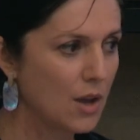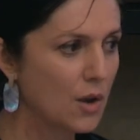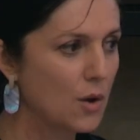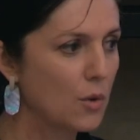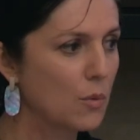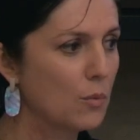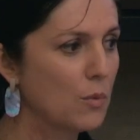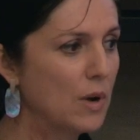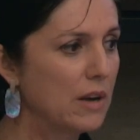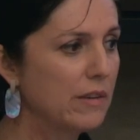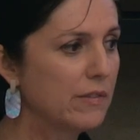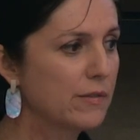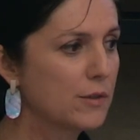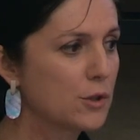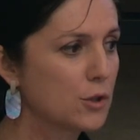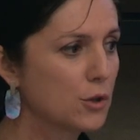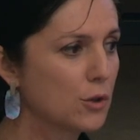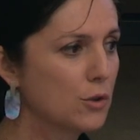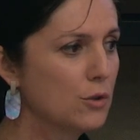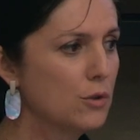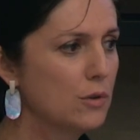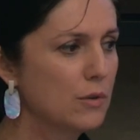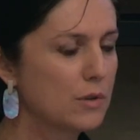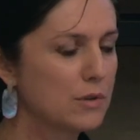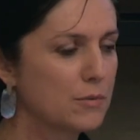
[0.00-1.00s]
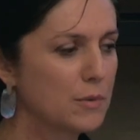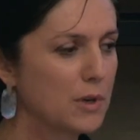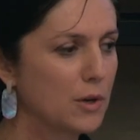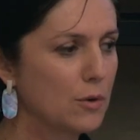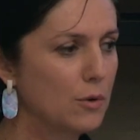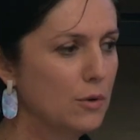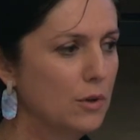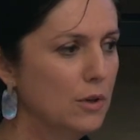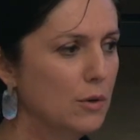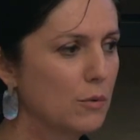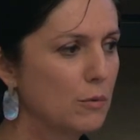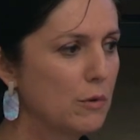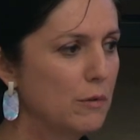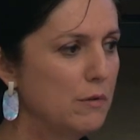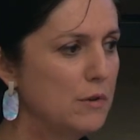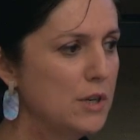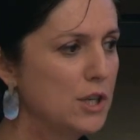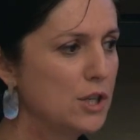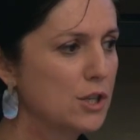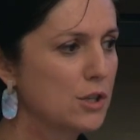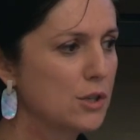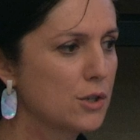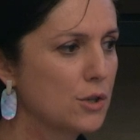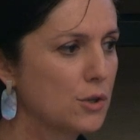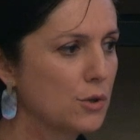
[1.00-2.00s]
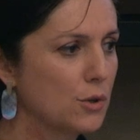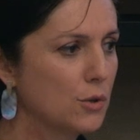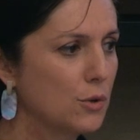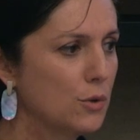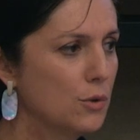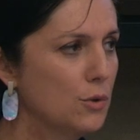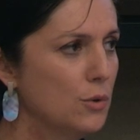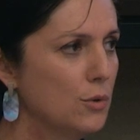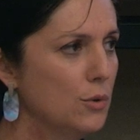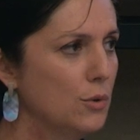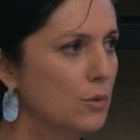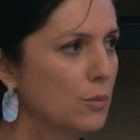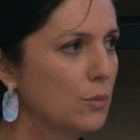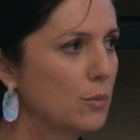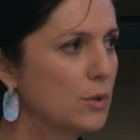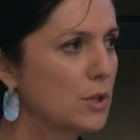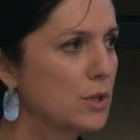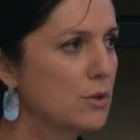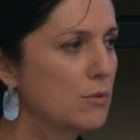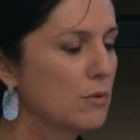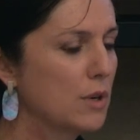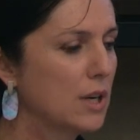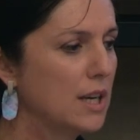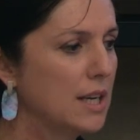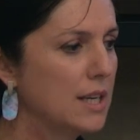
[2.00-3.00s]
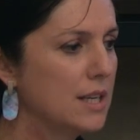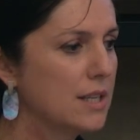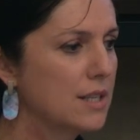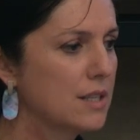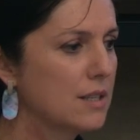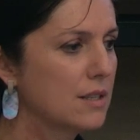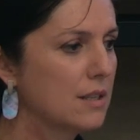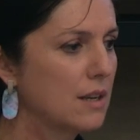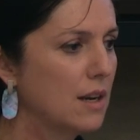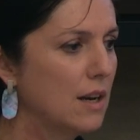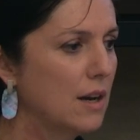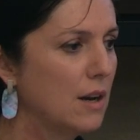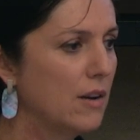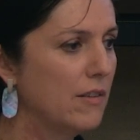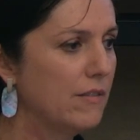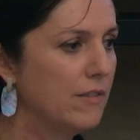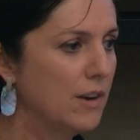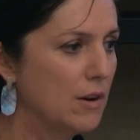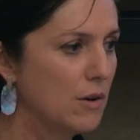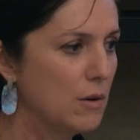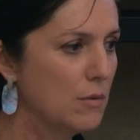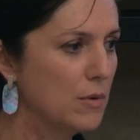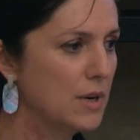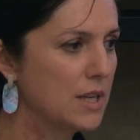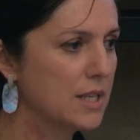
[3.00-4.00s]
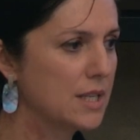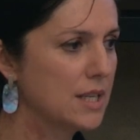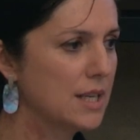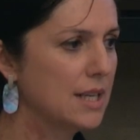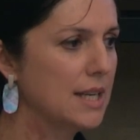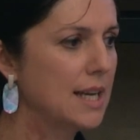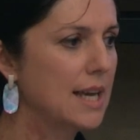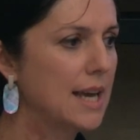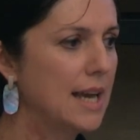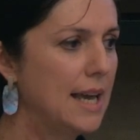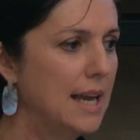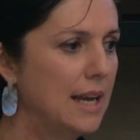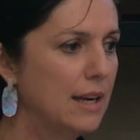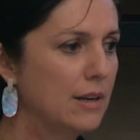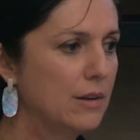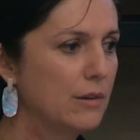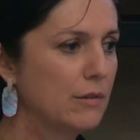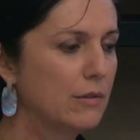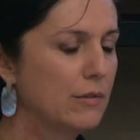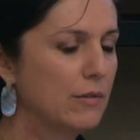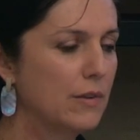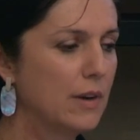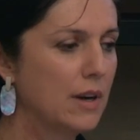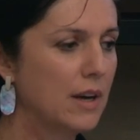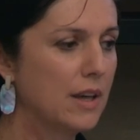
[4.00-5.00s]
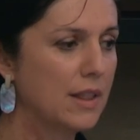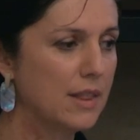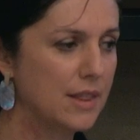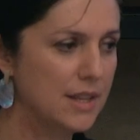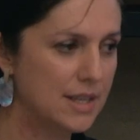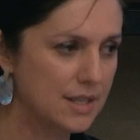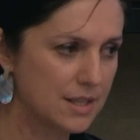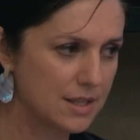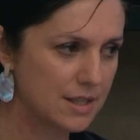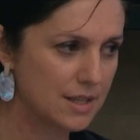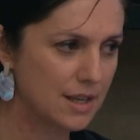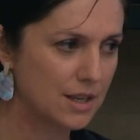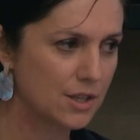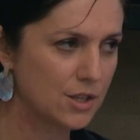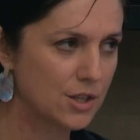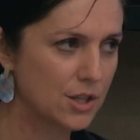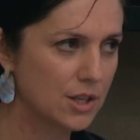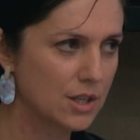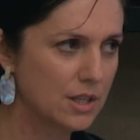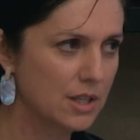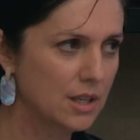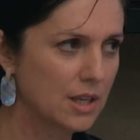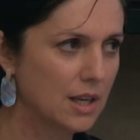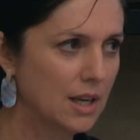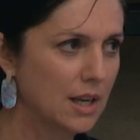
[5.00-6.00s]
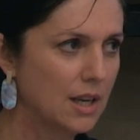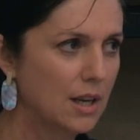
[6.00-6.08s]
Rev 2, as we call it, Revision 2, was released very recently ahead of this session.